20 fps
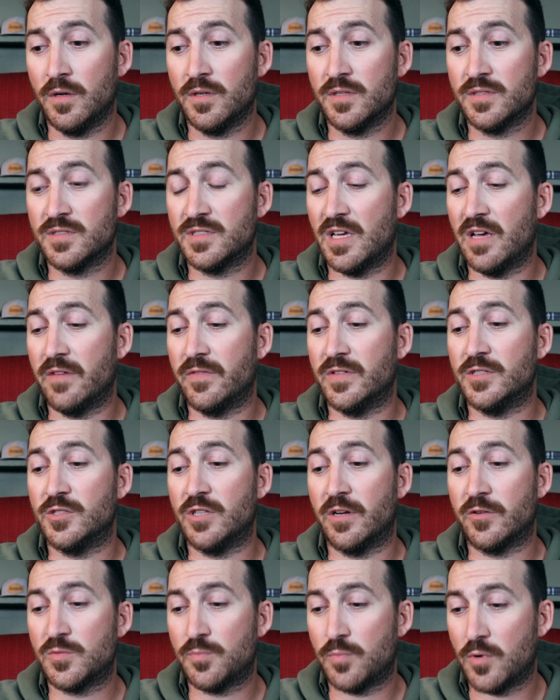7,
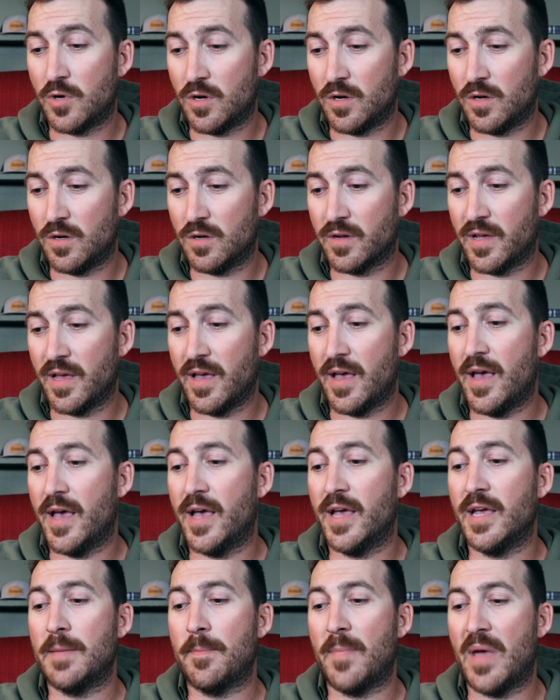Jeff Sprague.
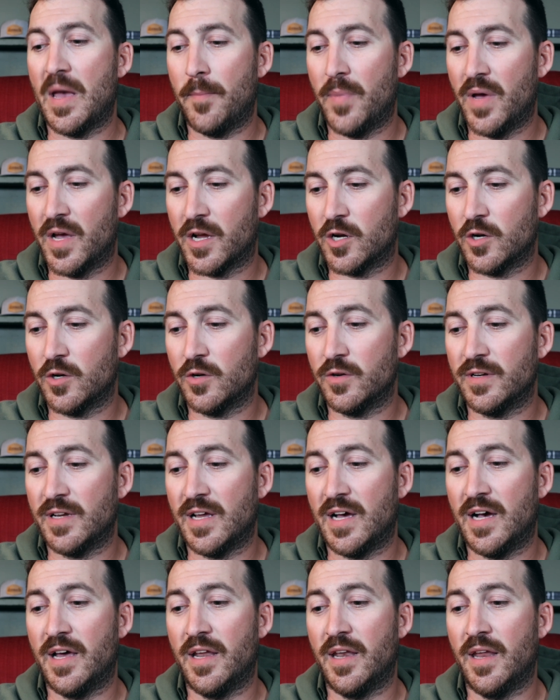8, Matt Becker.
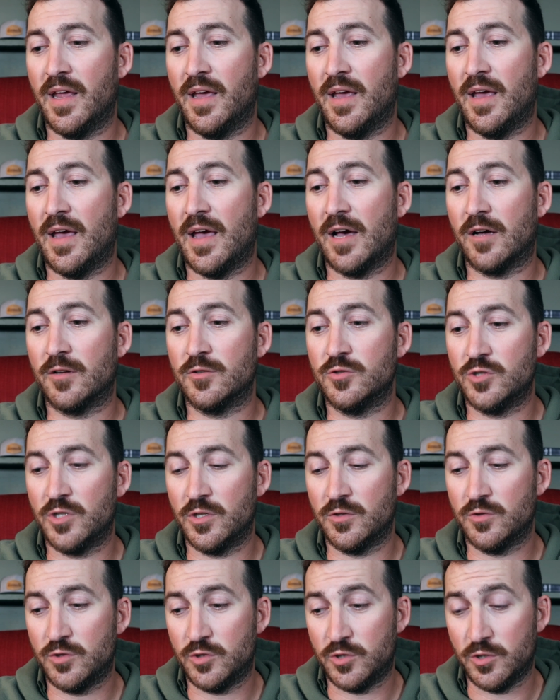9, Alton
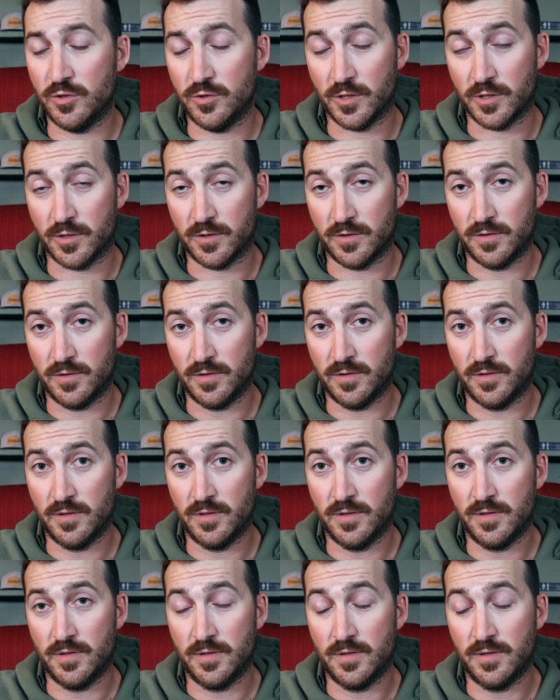Jones Jr.
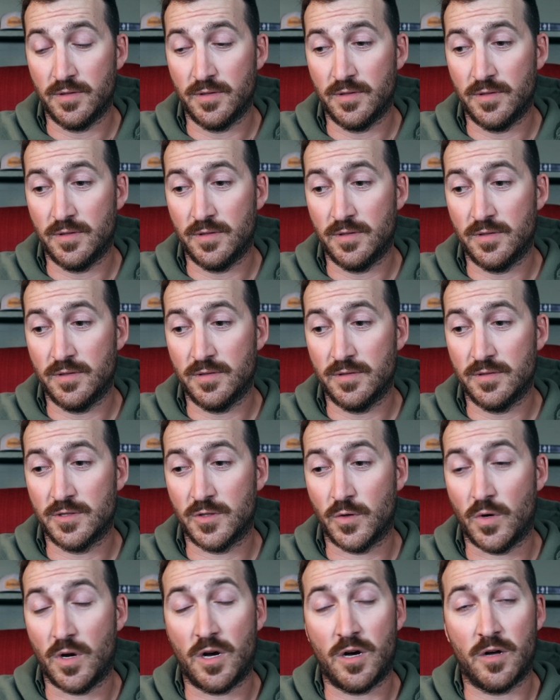
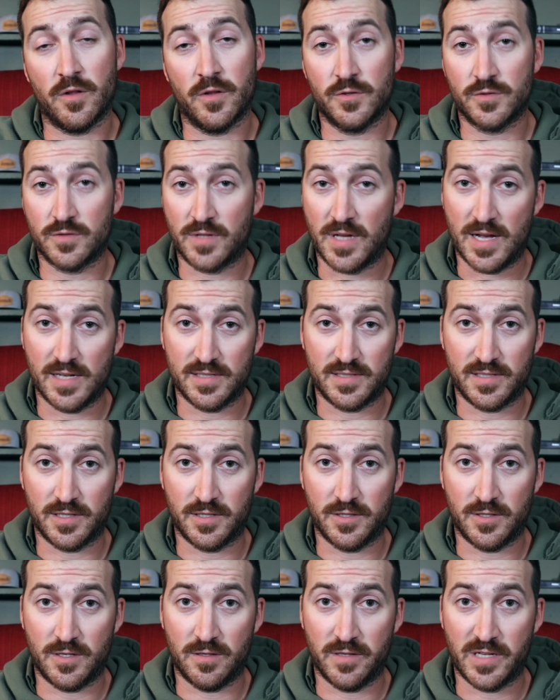So all those guys did
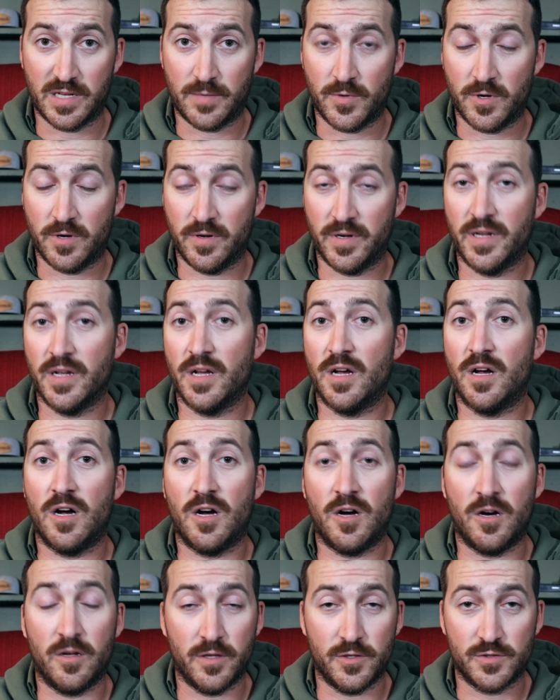good on Lake Murray.
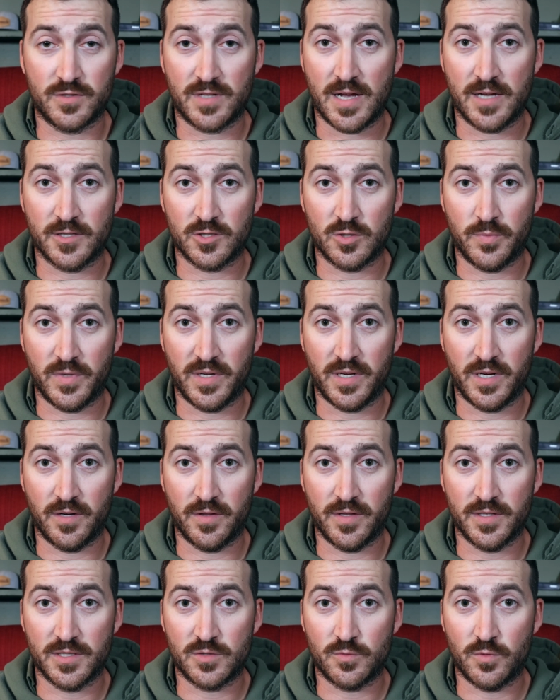All those guys will be
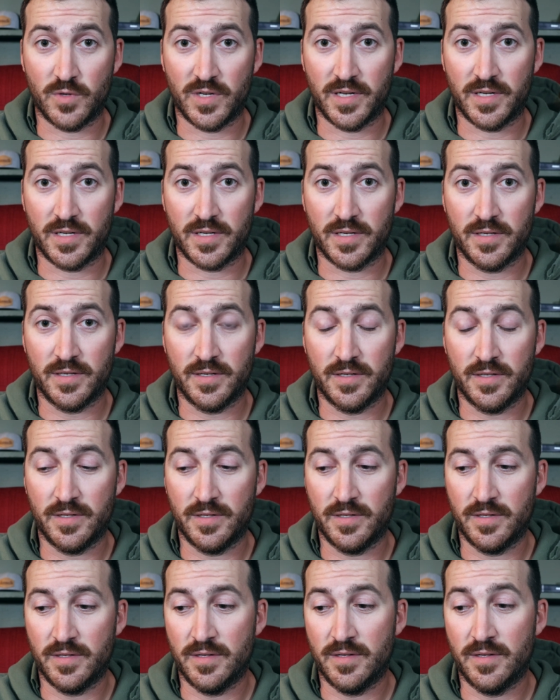here this week.
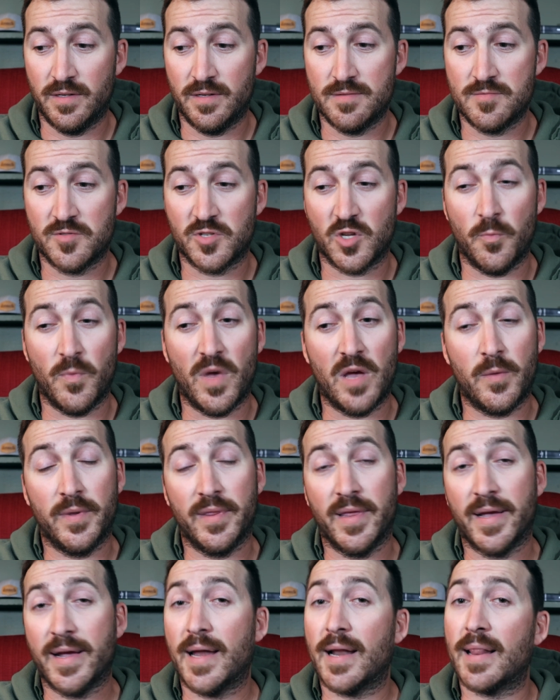So maybe
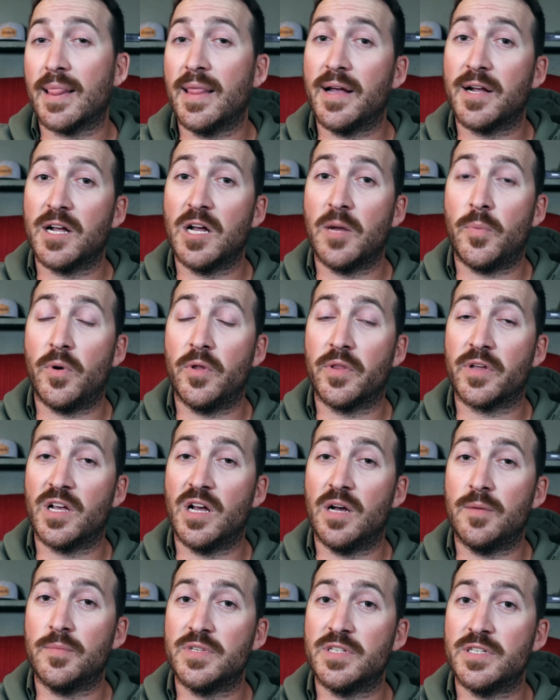they got a leg up on the
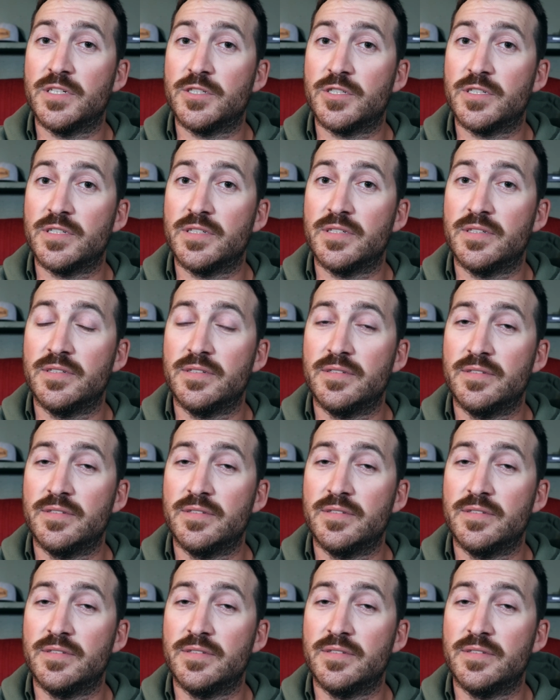competition.